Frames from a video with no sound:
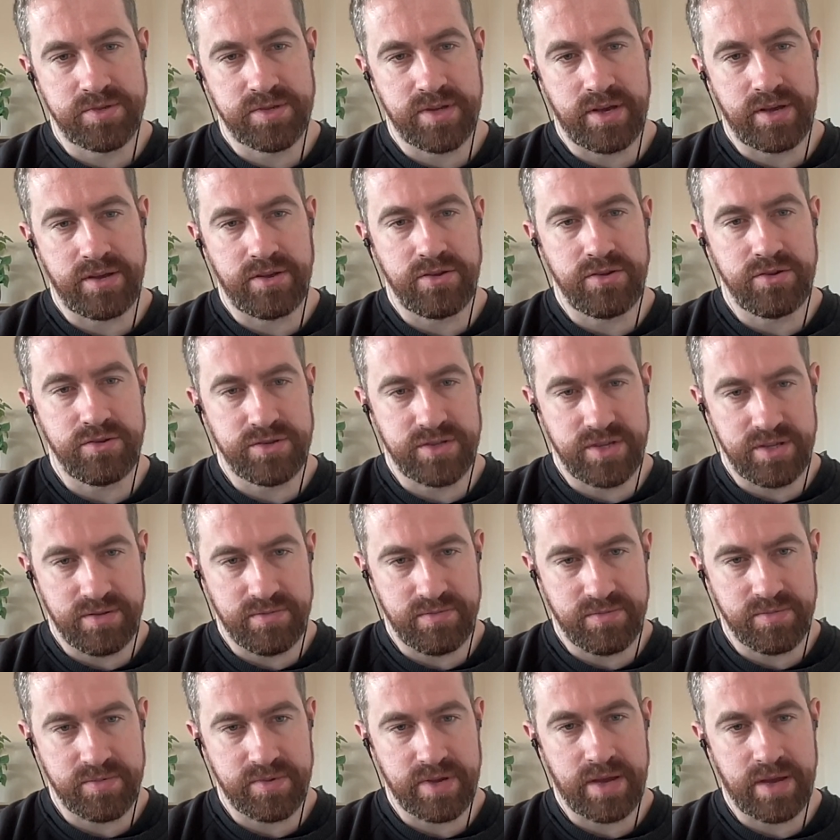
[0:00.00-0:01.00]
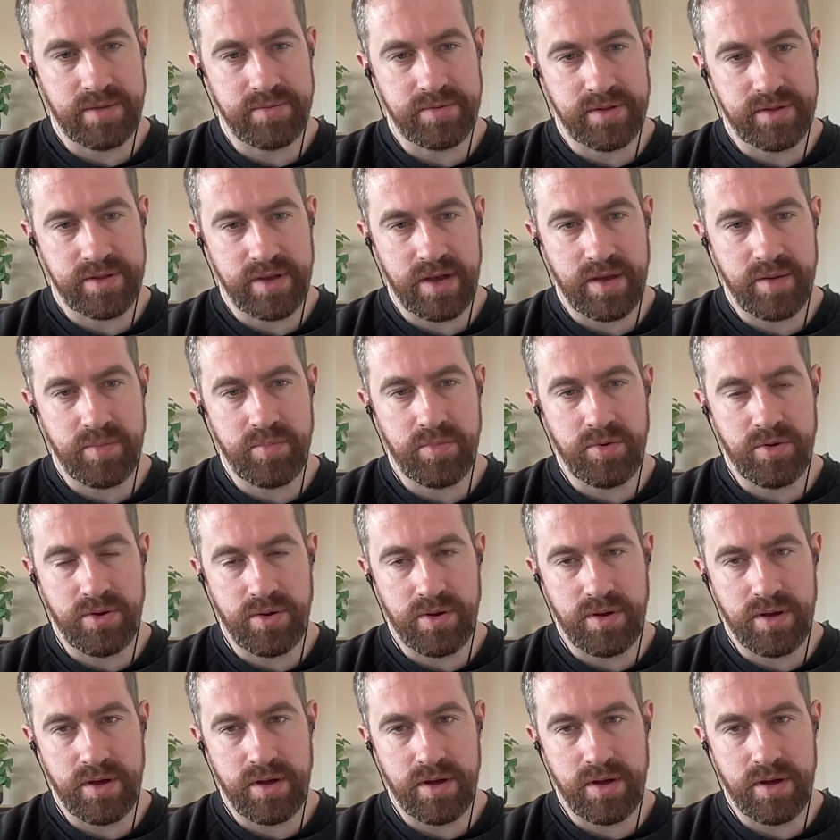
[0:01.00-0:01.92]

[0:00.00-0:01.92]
Like, you do see them from time to time, but